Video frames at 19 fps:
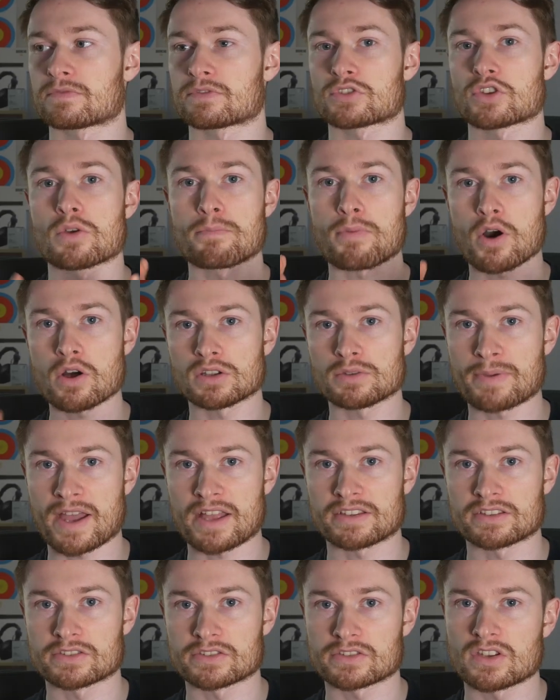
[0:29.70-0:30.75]
So polar
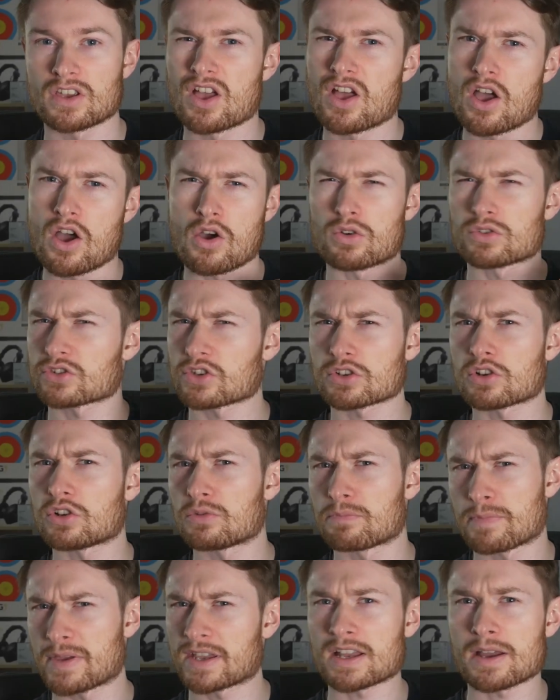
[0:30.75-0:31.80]
patterns, also
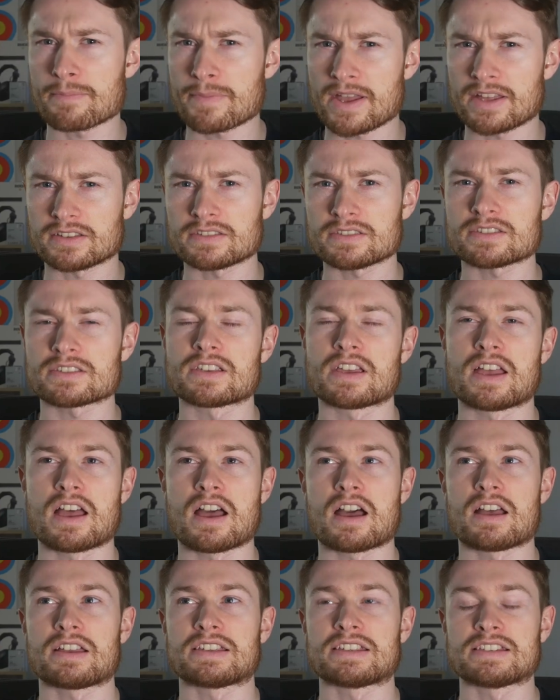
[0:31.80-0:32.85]
called pickup patterns,
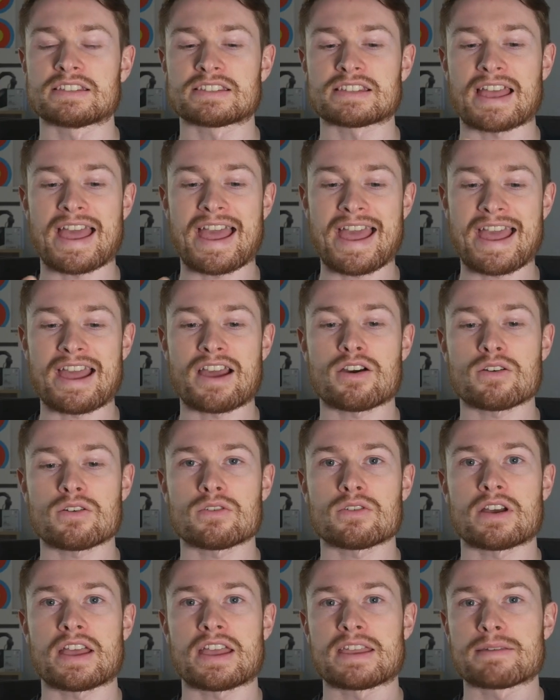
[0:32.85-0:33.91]
is
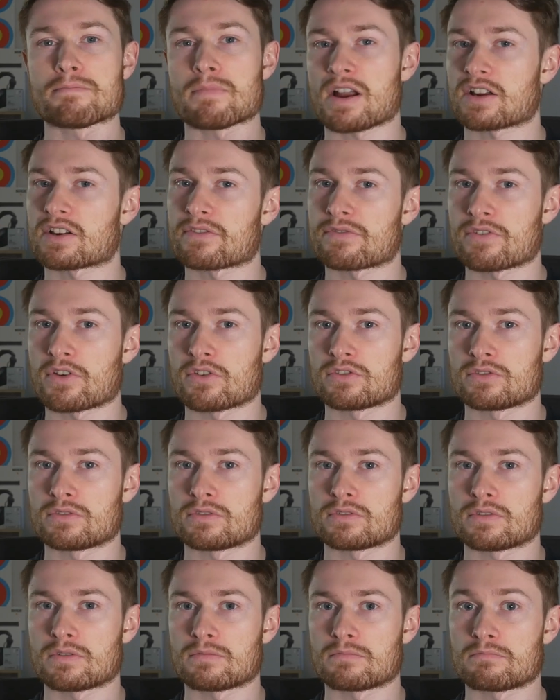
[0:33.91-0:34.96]
how a
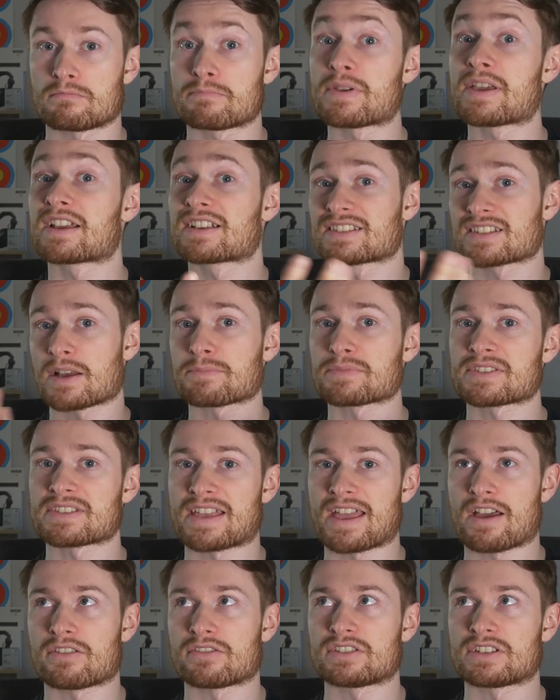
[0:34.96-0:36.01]
microphone picks up
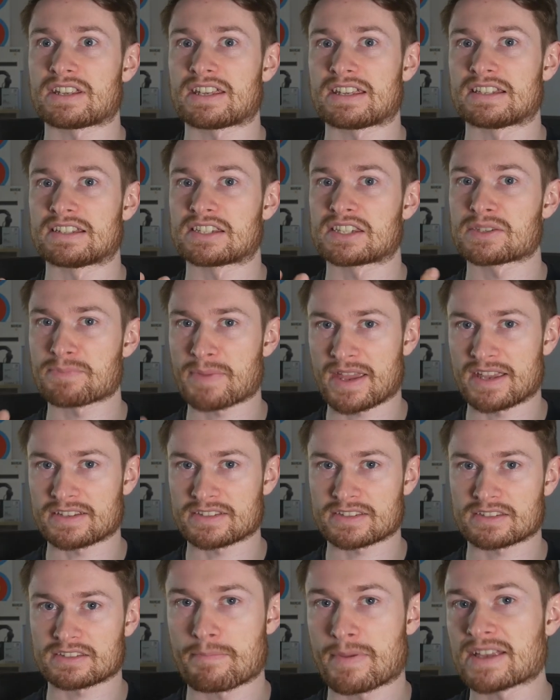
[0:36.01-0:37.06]
sound in
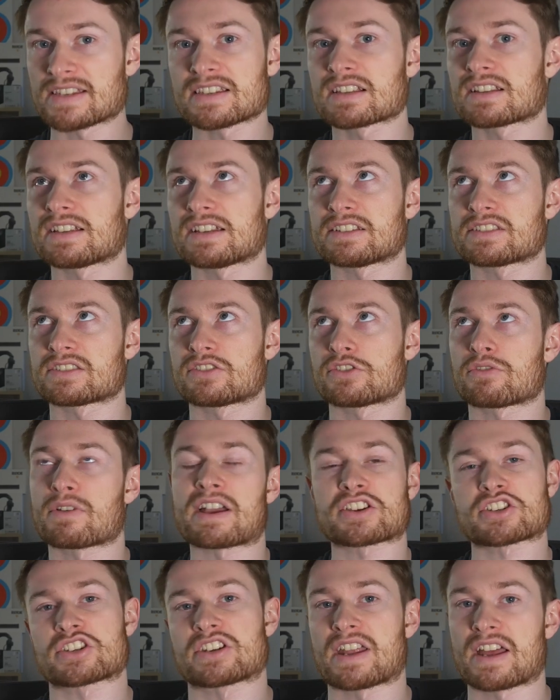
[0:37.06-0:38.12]
space. Basically, it's
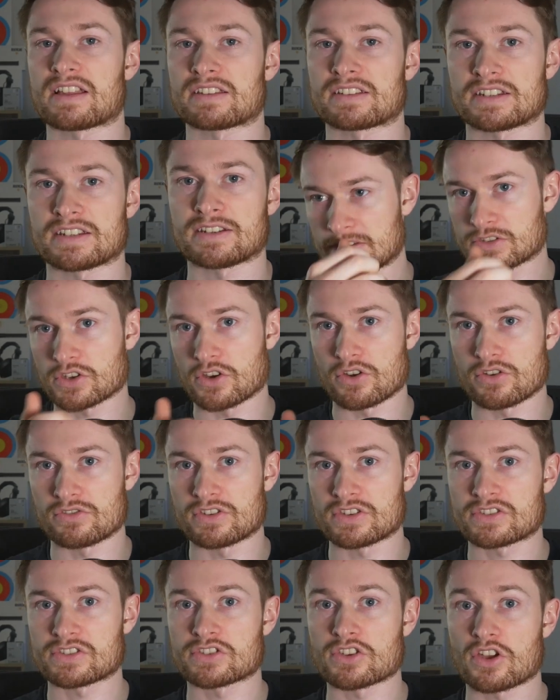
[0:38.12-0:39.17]
directionality. So
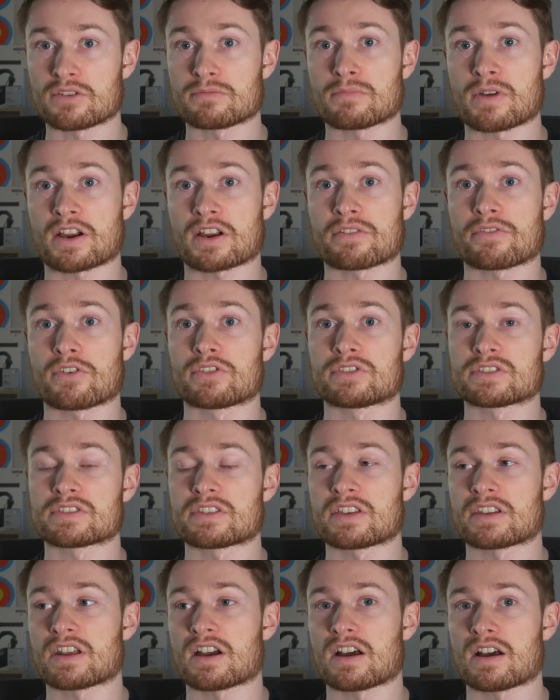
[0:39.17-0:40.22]
there's certain microphones
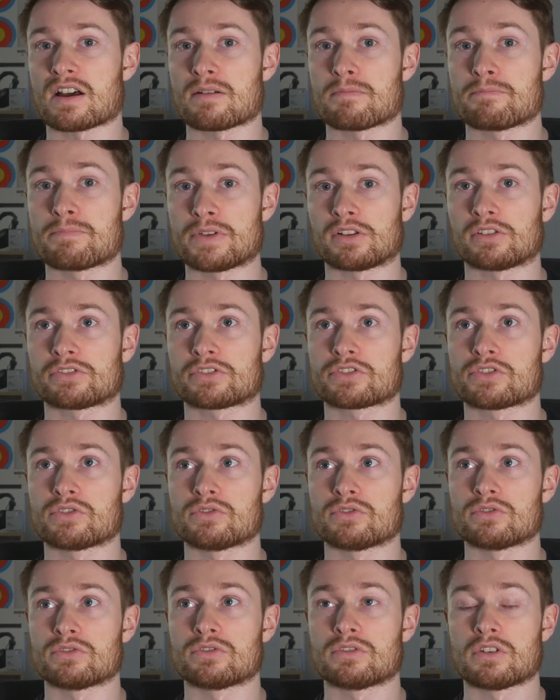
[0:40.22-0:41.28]
that are built
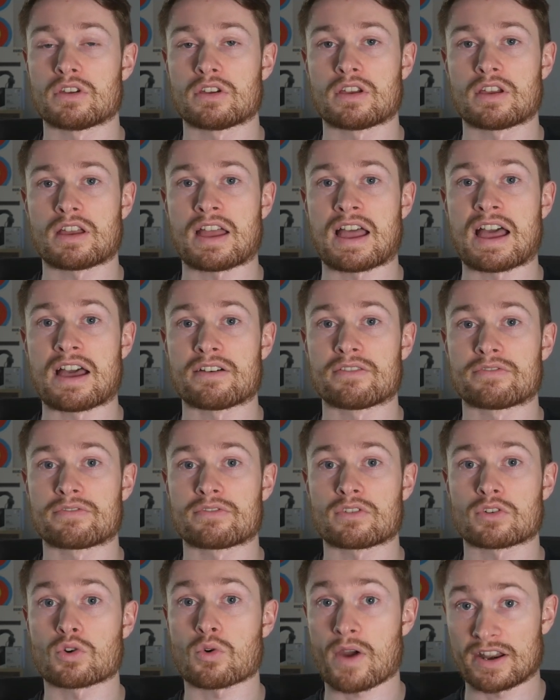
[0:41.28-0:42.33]
to have
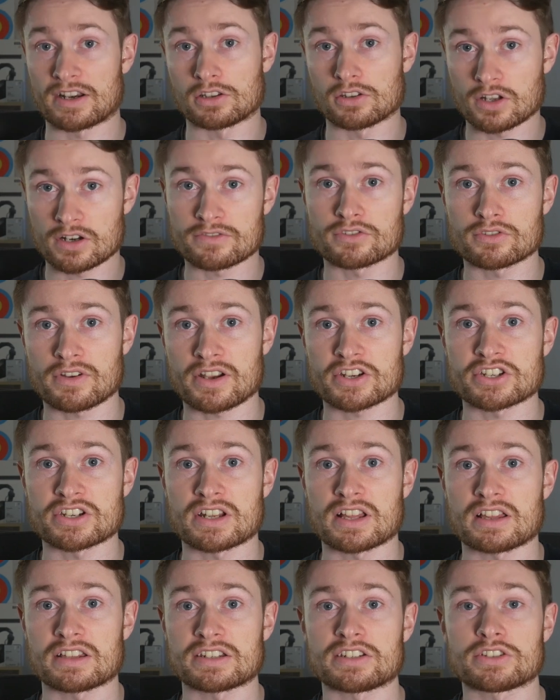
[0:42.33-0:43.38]
quite a lot of
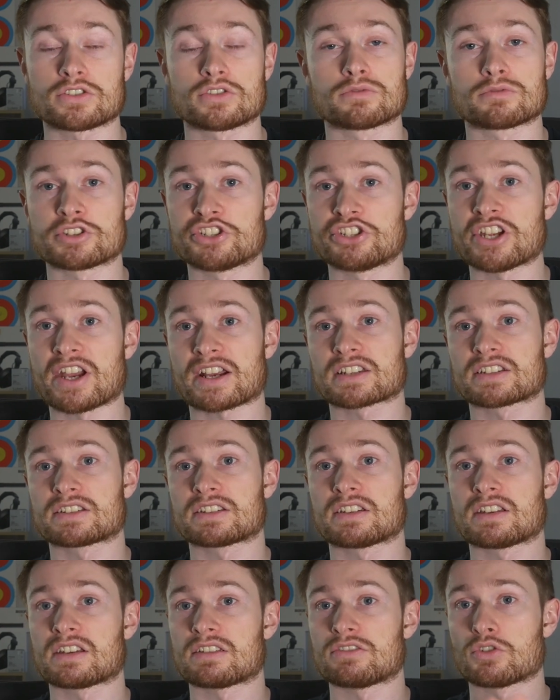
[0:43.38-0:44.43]
directionality to reject
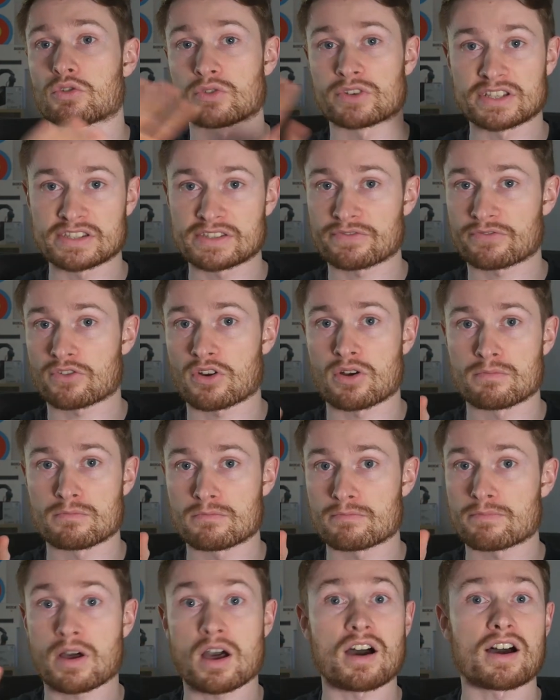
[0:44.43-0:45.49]
noise from
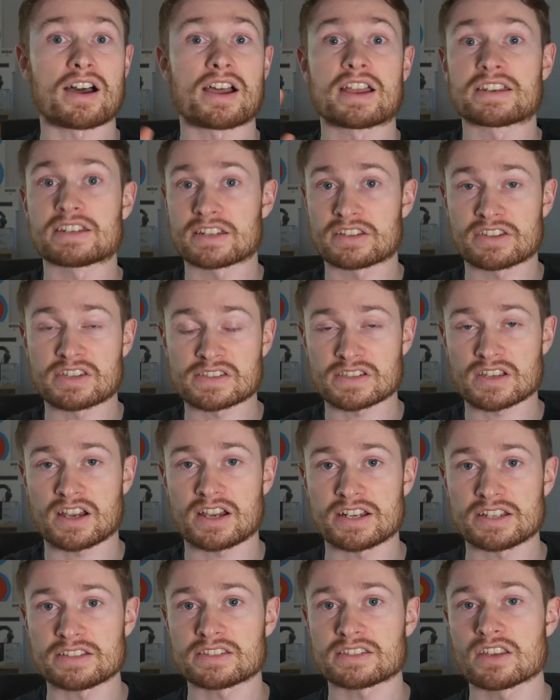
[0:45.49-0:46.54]
behind and the
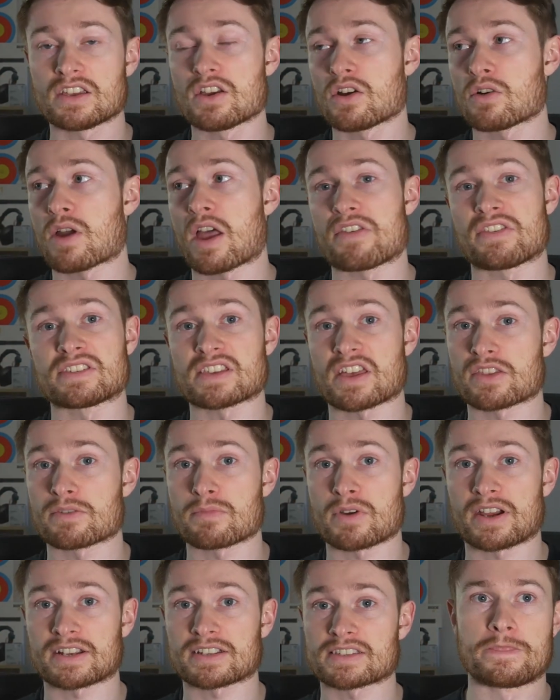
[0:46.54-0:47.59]
sides, and there's other
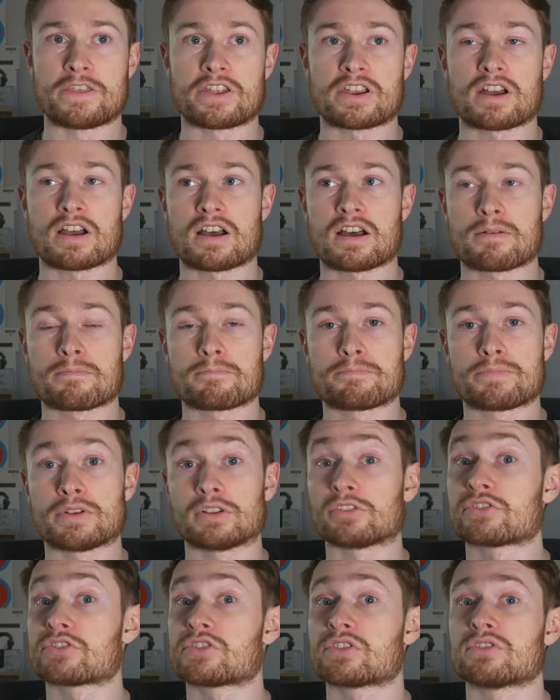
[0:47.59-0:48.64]
mics that are
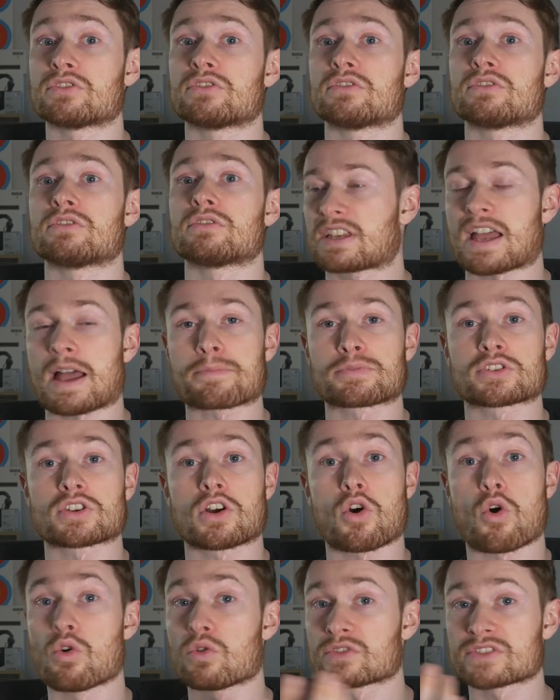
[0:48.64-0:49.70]
built to capture
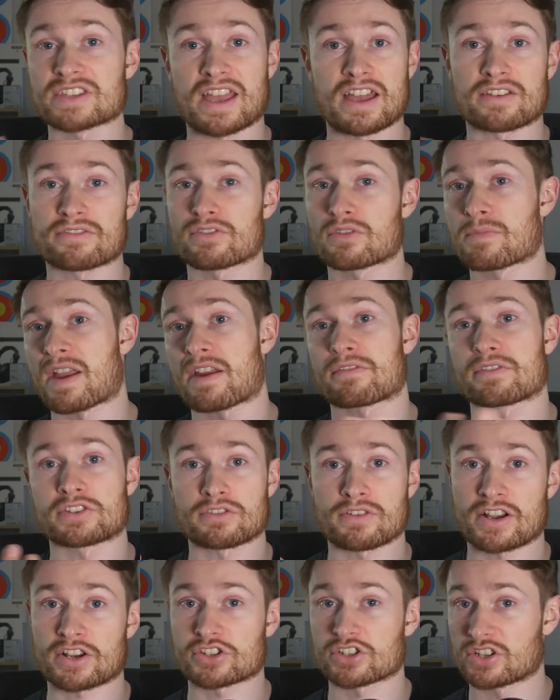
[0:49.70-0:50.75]
all sound from every
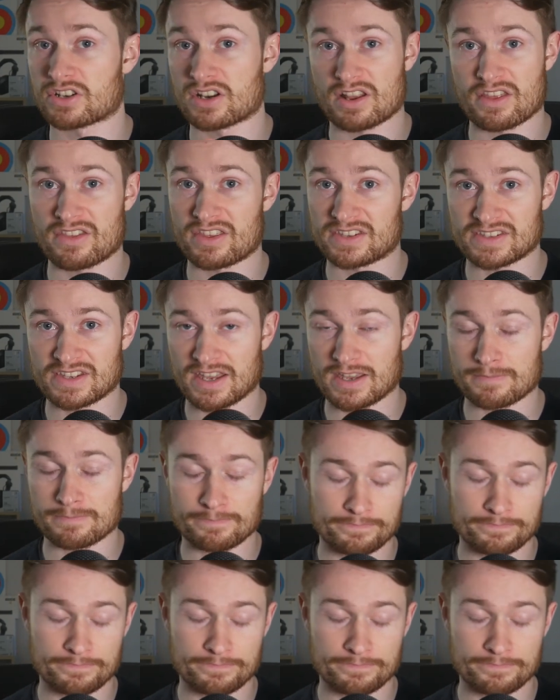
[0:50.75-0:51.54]
direction the same.